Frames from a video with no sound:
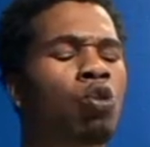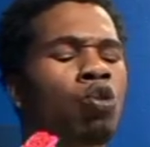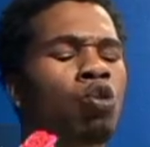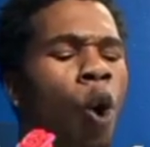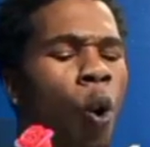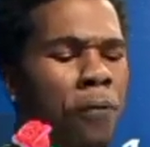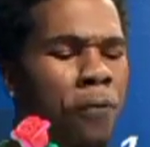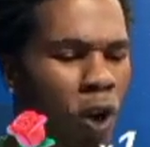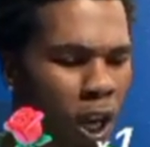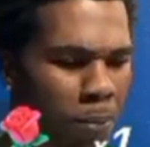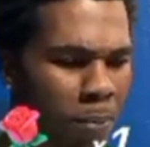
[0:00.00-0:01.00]
No
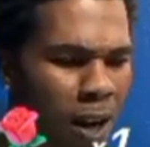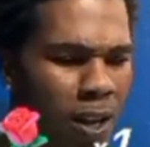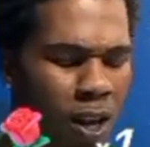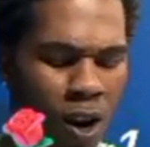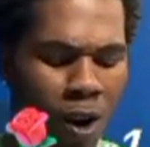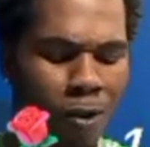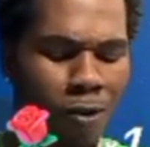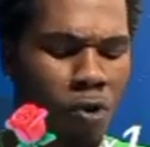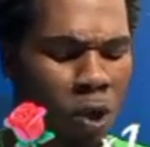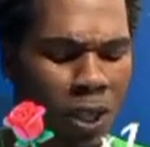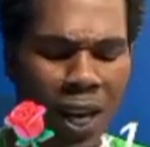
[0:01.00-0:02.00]
fucking body.
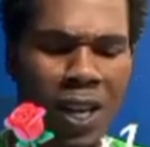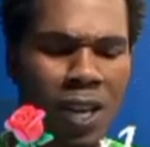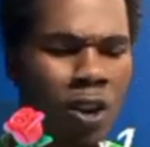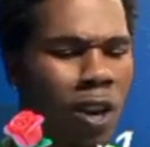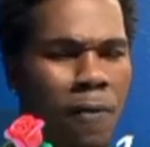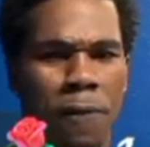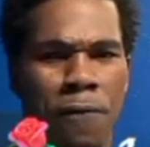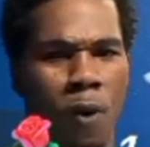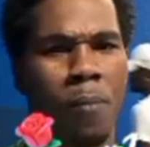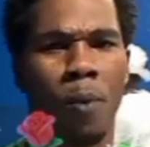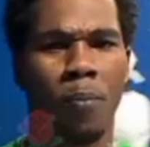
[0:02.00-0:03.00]
Rosalie don't give a
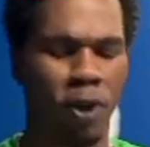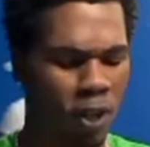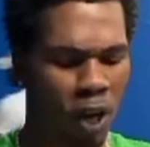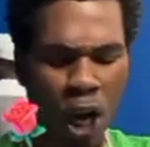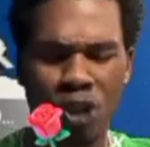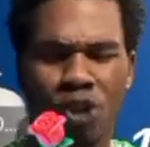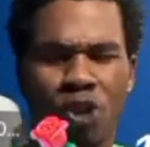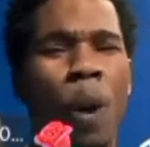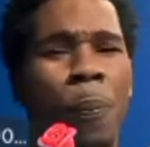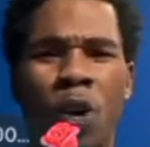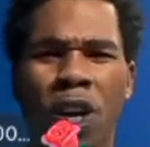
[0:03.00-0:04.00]
fuck about Brit.
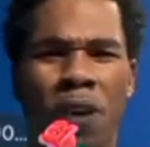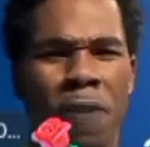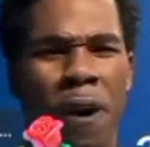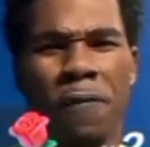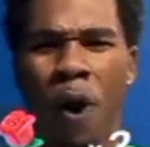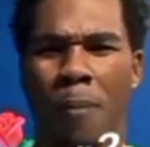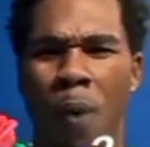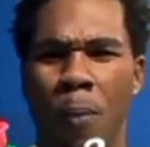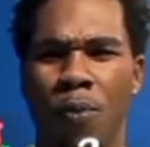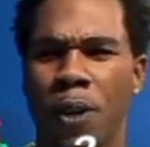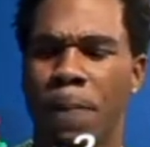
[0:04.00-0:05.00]
Triple don't give a fuck
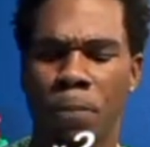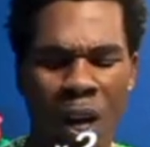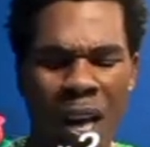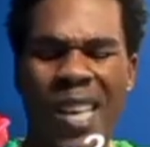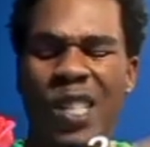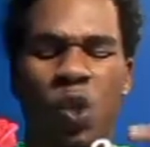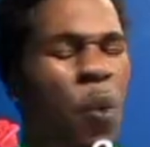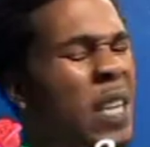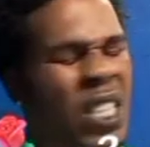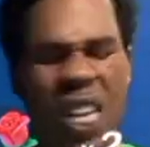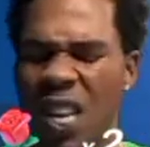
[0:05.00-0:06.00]
about Brit.
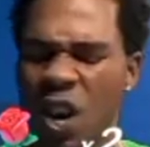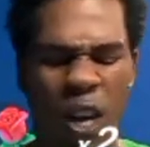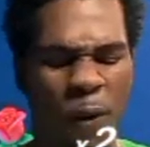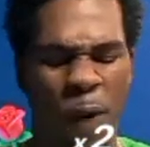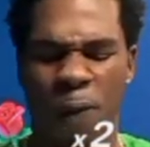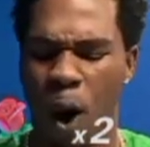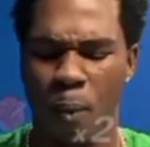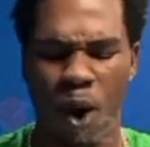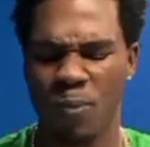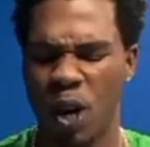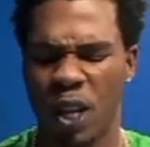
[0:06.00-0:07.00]
Swissly don't give a
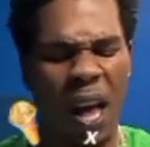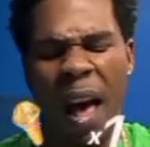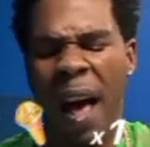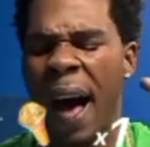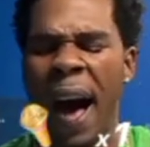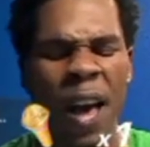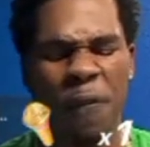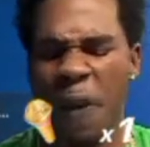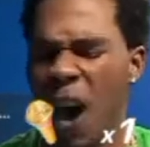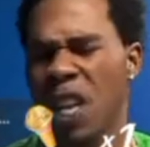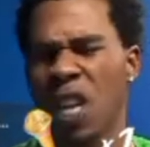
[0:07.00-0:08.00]
fuck about Brit.
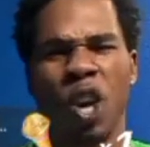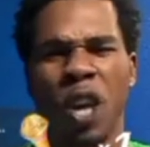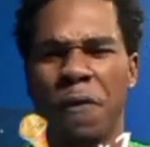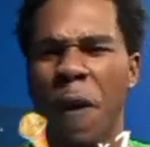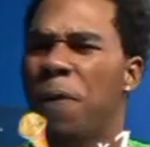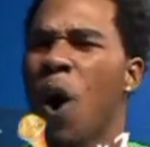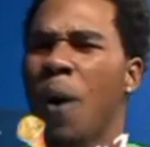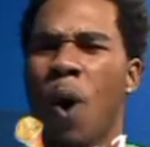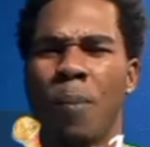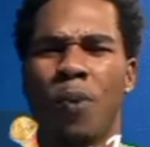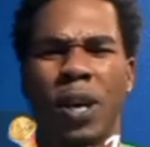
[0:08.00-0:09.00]
Ivan don't give a
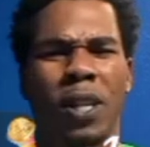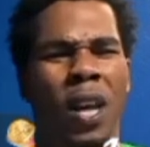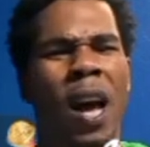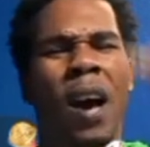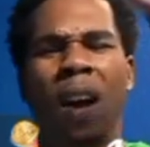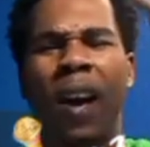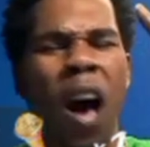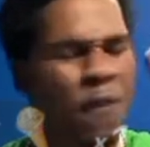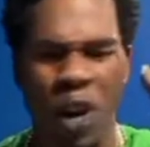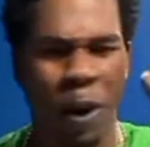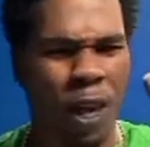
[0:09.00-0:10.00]
fuck about Brit.
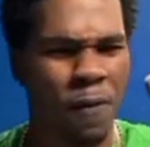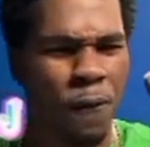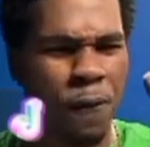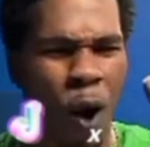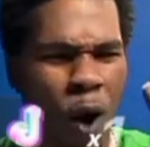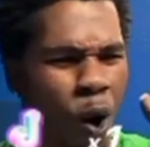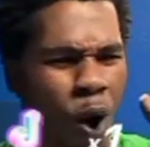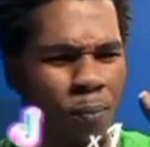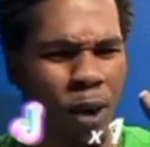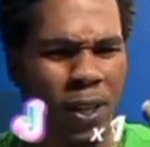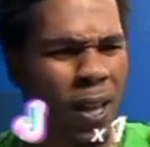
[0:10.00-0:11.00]
Coffee don't give a fuck
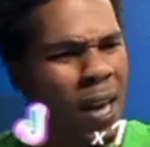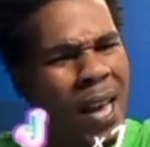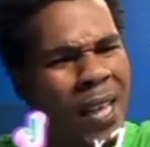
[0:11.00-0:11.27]
about Brit.